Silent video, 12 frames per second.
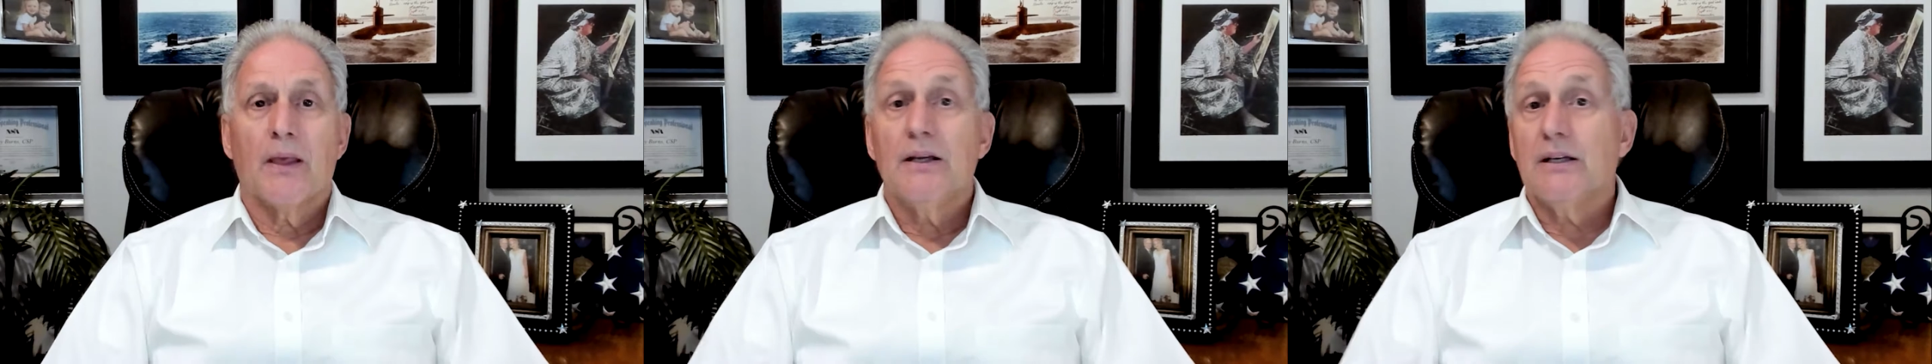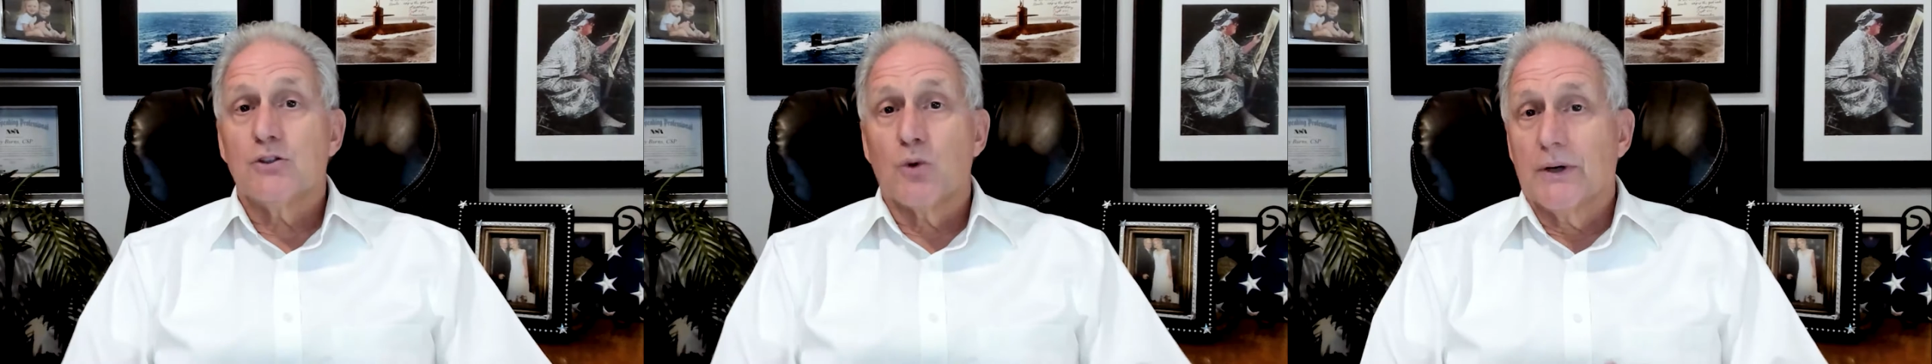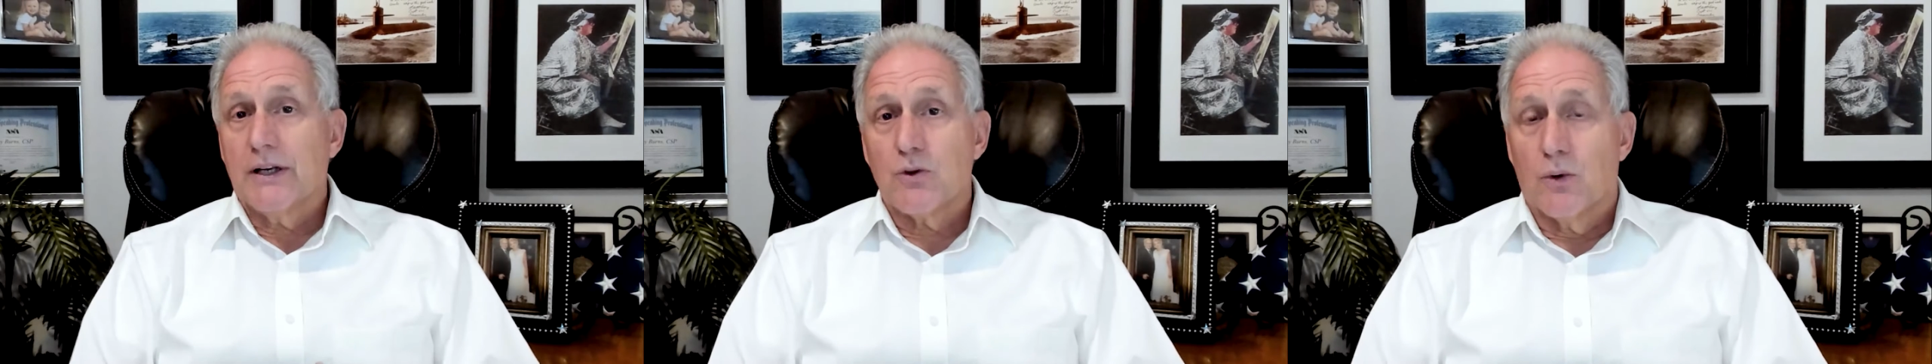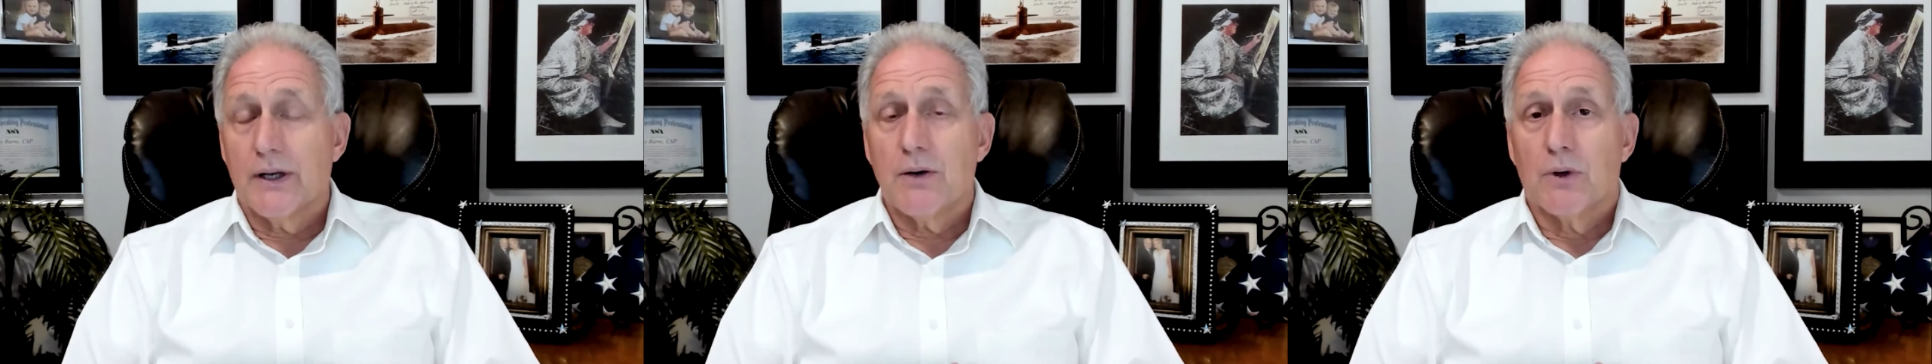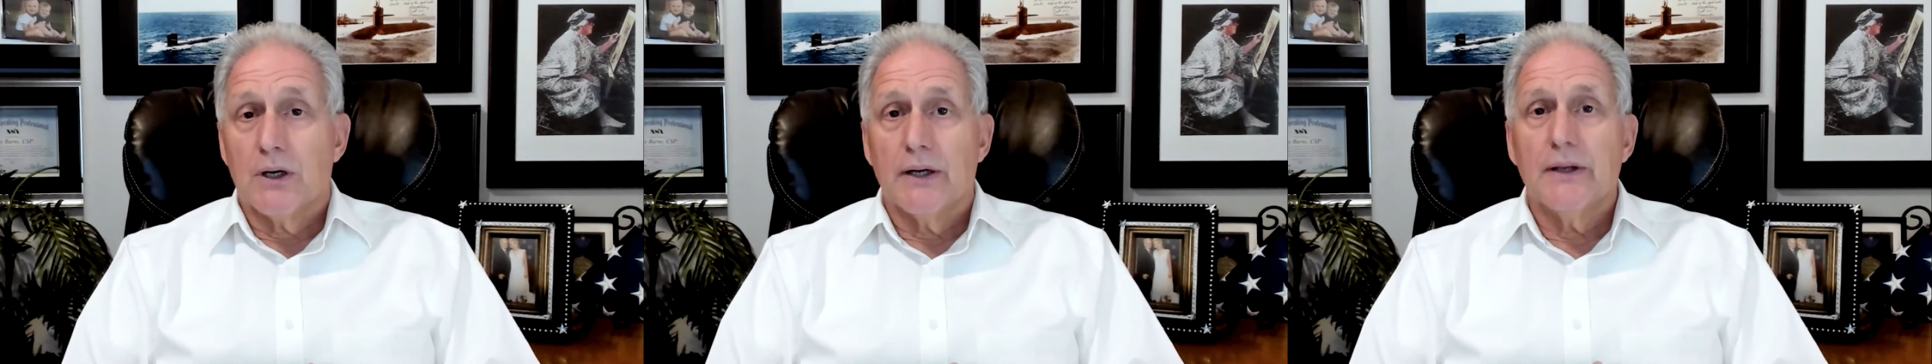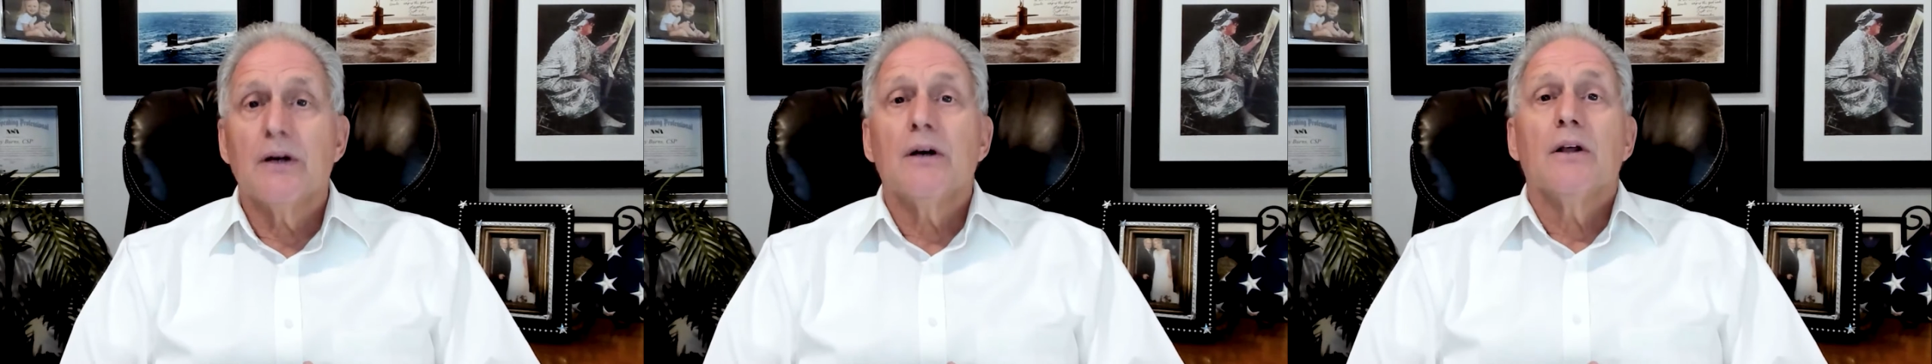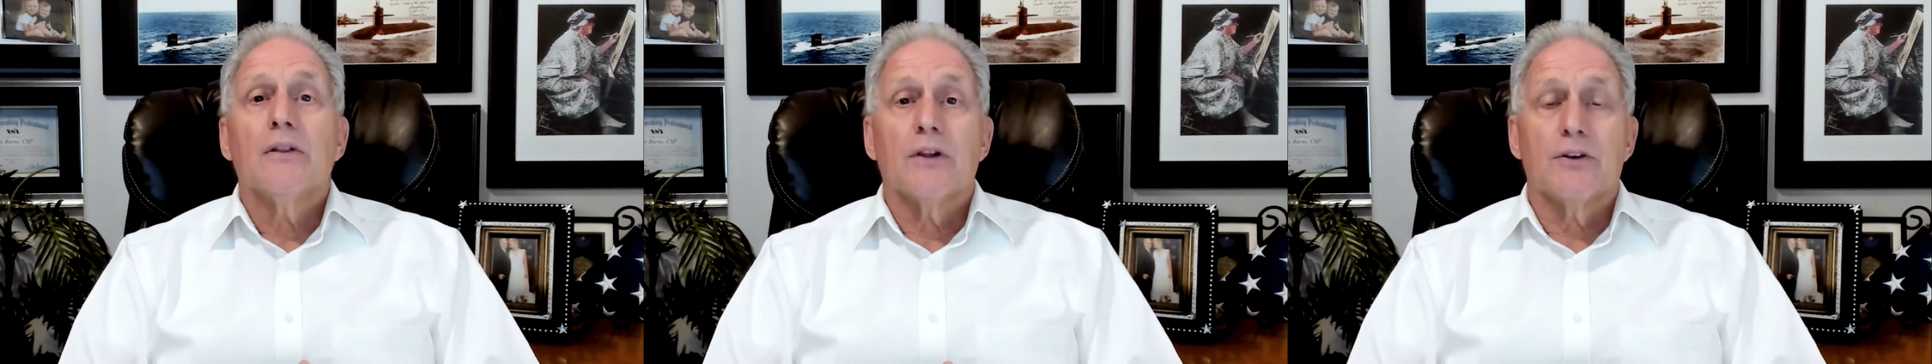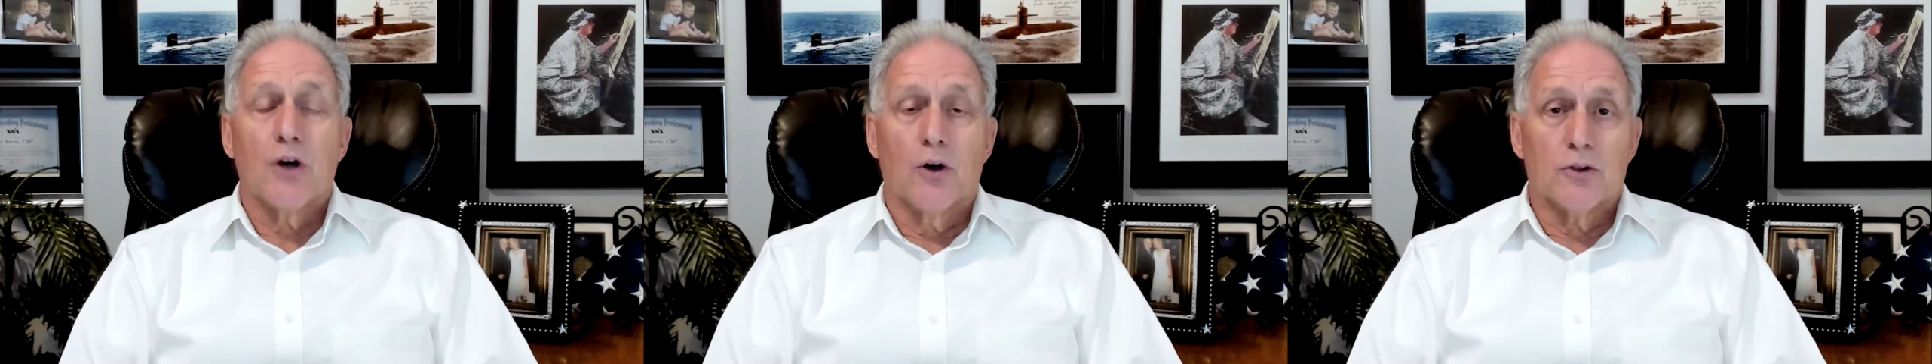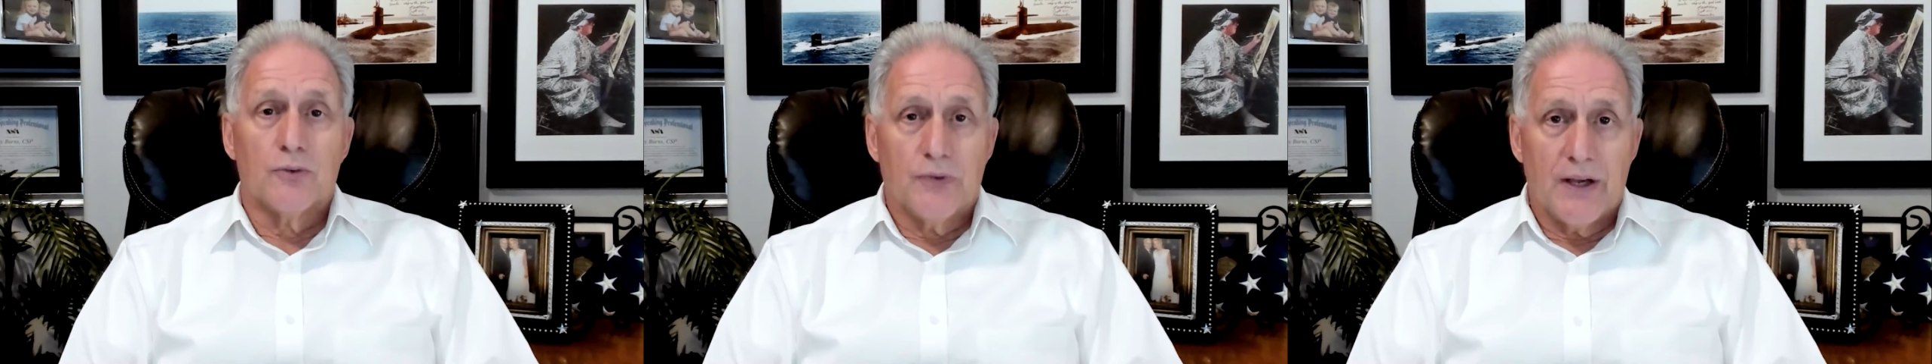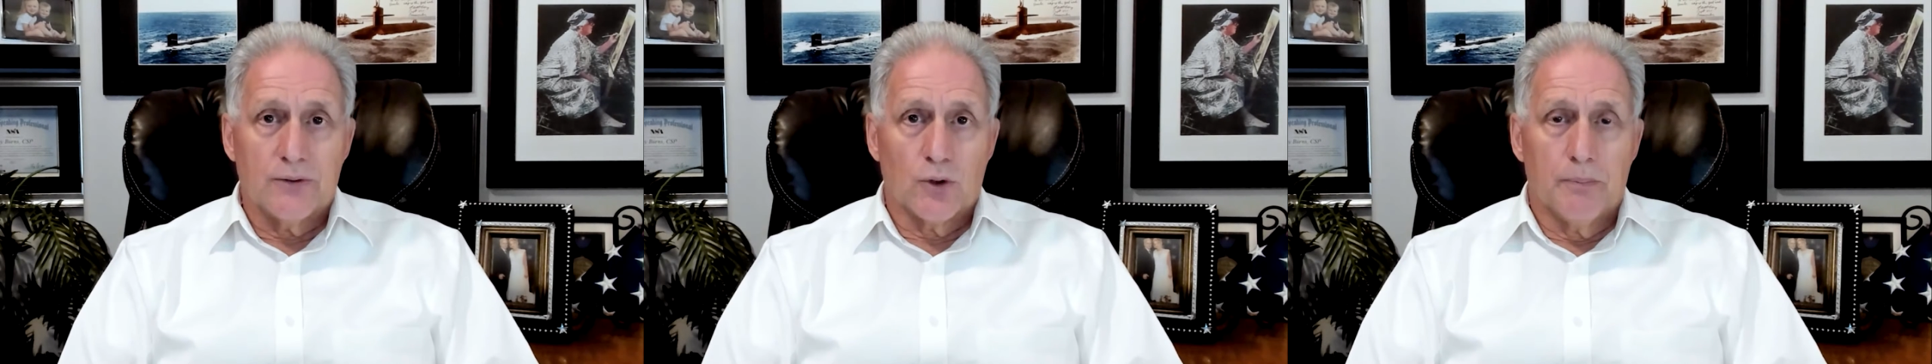In 2021, the total federal